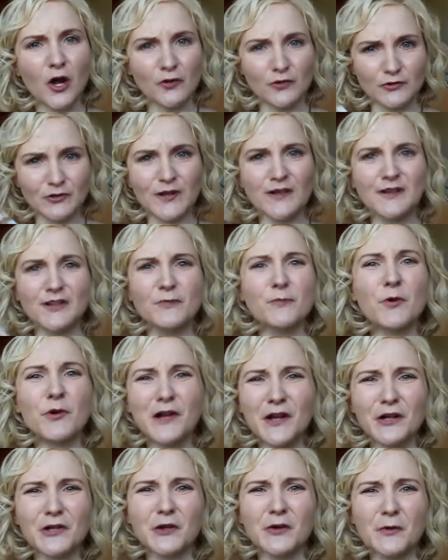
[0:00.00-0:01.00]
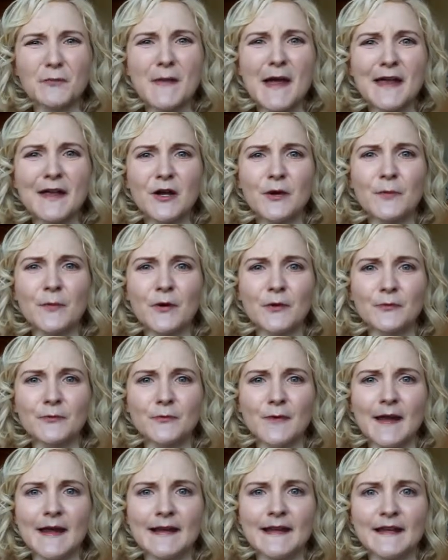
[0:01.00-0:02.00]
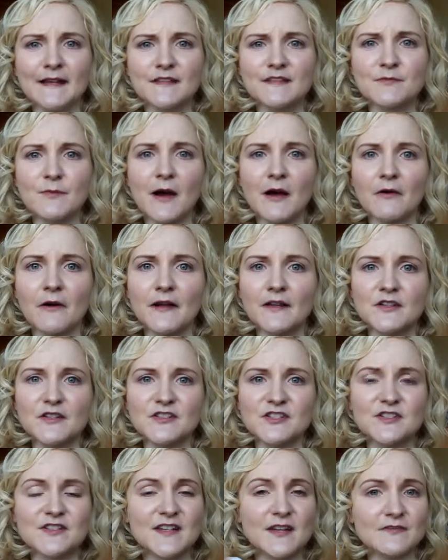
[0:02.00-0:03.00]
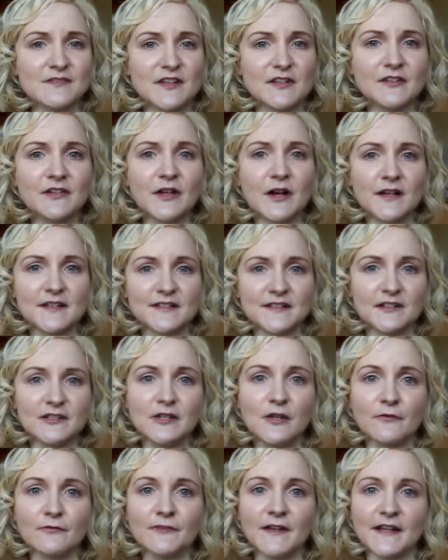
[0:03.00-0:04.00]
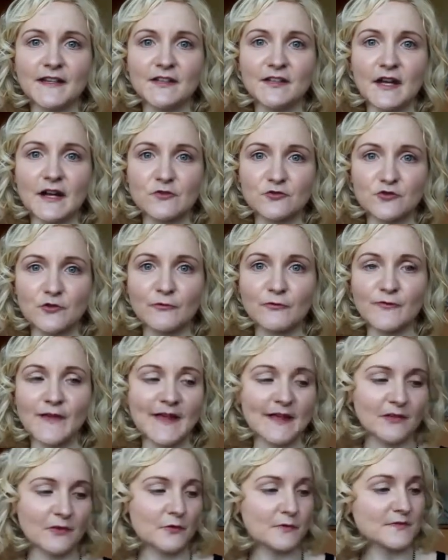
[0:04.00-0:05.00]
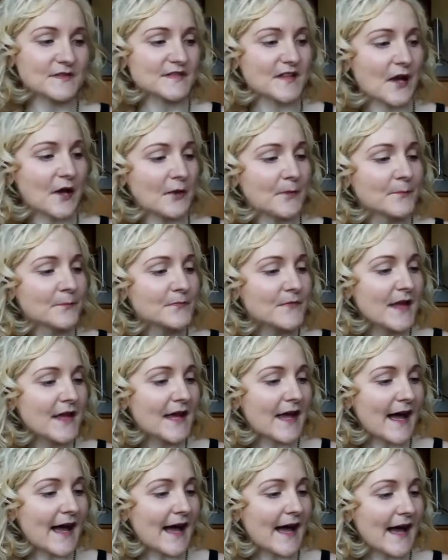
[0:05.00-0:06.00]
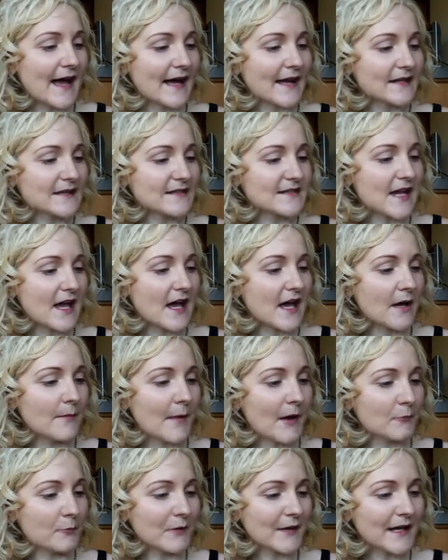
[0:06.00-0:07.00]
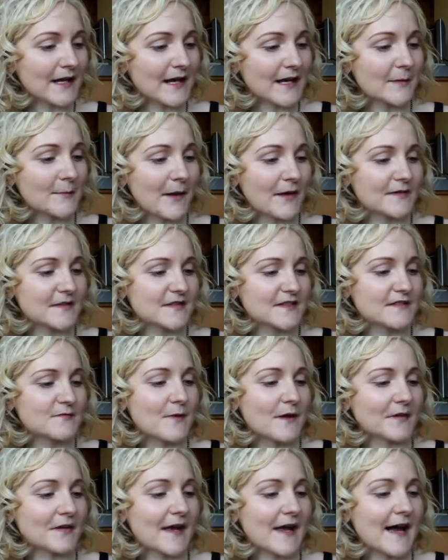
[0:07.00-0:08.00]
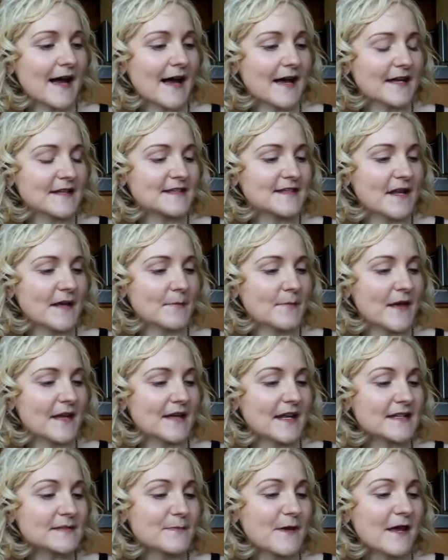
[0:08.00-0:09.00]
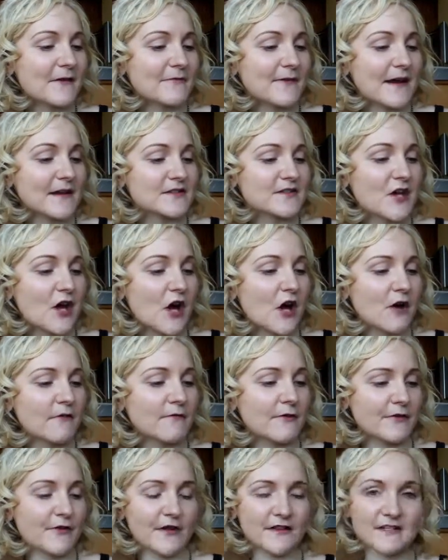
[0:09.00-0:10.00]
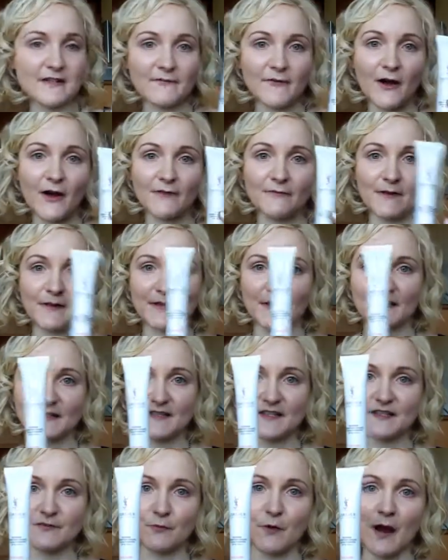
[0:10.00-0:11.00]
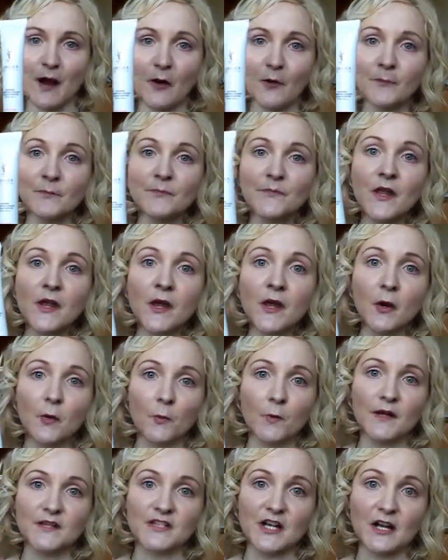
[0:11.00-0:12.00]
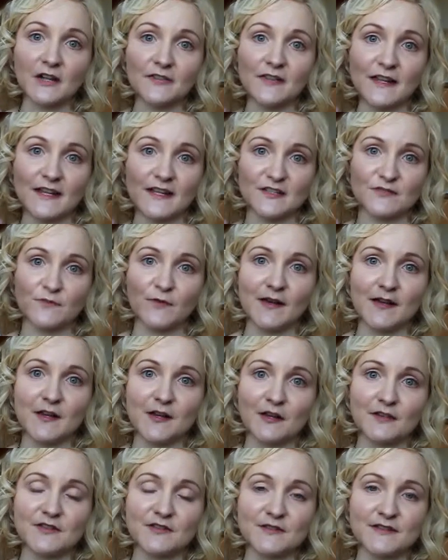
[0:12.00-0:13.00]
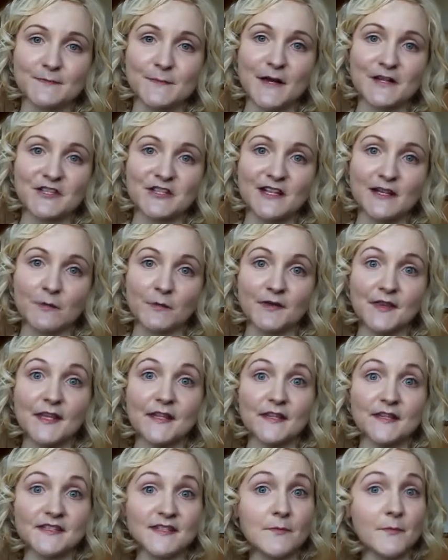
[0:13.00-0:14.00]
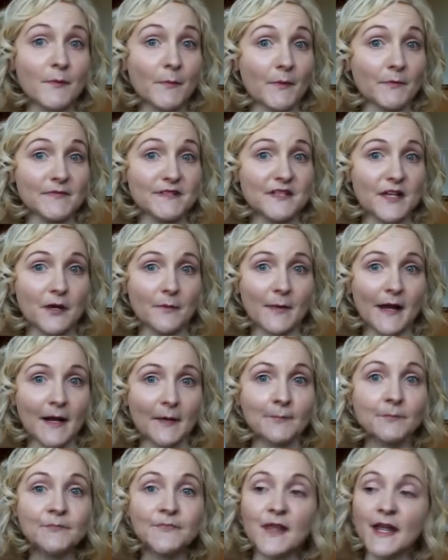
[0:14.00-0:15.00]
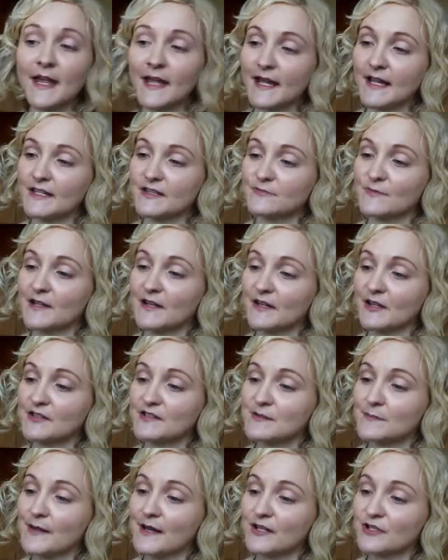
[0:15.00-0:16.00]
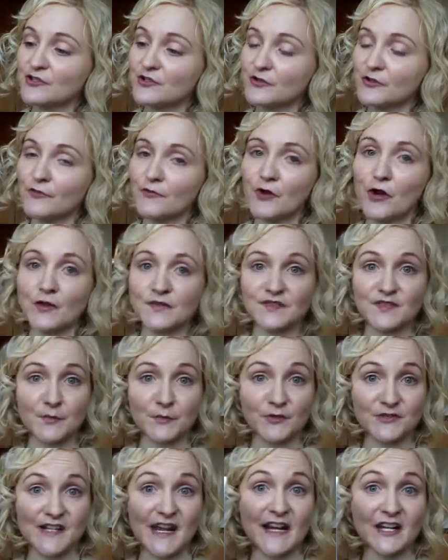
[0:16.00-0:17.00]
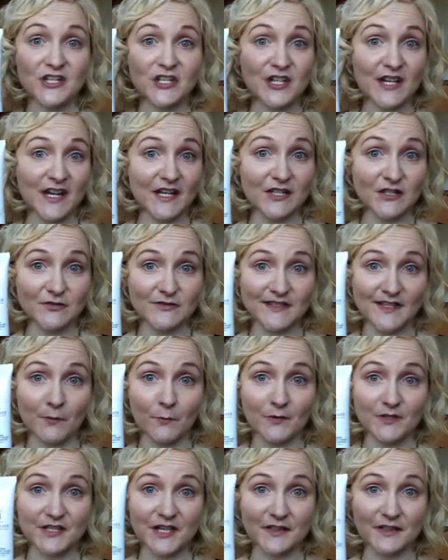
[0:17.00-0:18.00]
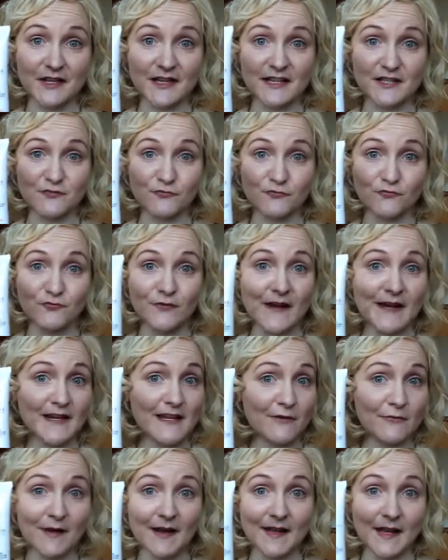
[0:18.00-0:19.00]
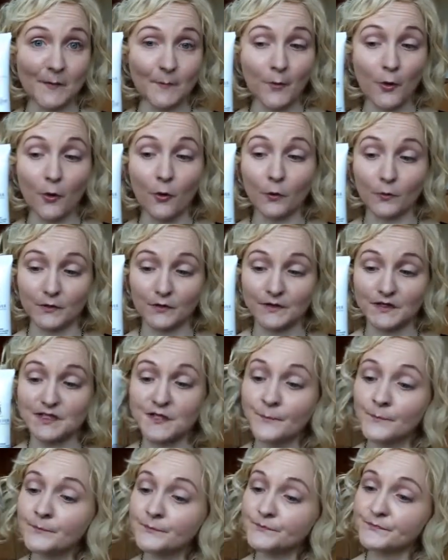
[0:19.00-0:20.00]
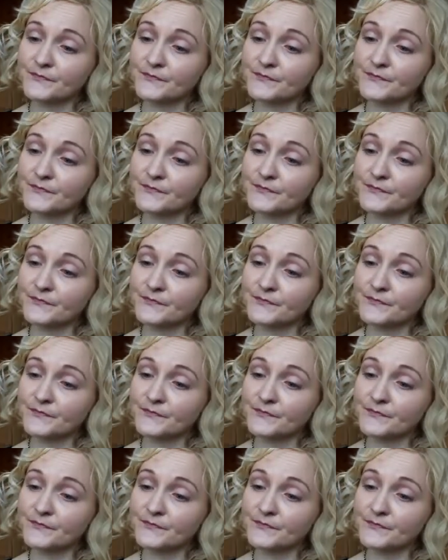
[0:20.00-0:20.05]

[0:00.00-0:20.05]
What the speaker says: like you're putting a lot of makeup on really as well, and it just gives a nice lovely natural feel also. And what I like about this as well, that it has an SPF factor of 35 in this as well, which I think is really good. So especially within the summer months coming, it's really good to make sure you've got some protection in your skin, which I think is really important.